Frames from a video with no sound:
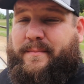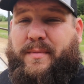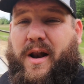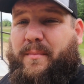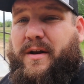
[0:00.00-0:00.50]

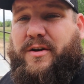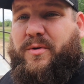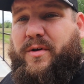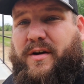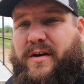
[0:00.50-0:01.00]
I'm gonna
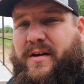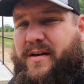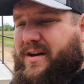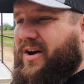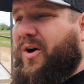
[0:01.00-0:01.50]
do
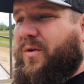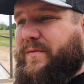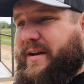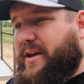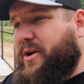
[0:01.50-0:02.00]
a whole
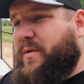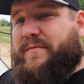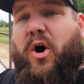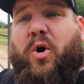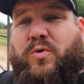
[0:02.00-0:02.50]
video
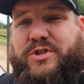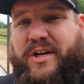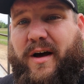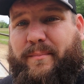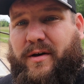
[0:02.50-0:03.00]
of the whole
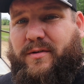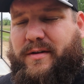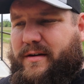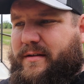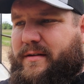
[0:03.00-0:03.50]
shop build
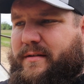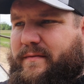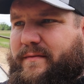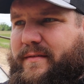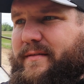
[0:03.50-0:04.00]

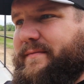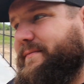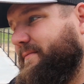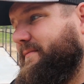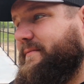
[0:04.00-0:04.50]

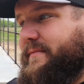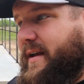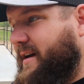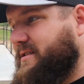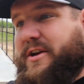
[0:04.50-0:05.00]

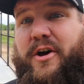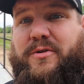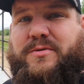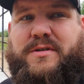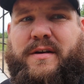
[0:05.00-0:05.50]
as it
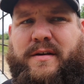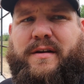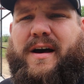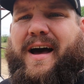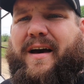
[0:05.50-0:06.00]
goes.
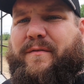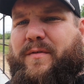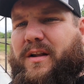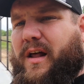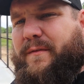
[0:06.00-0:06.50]
I have
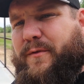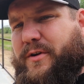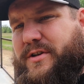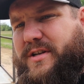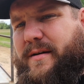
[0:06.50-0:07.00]
a lot of
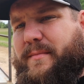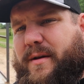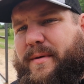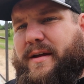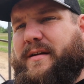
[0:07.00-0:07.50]
footage that I'm
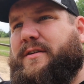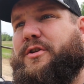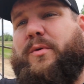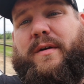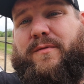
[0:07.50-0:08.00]
gonna be
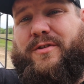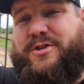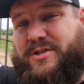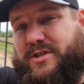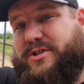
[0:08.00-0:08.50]
doing for
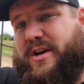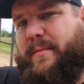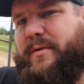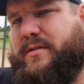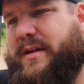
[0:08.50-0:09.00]
just the
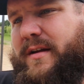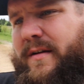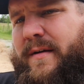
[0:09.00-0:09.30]
shop building.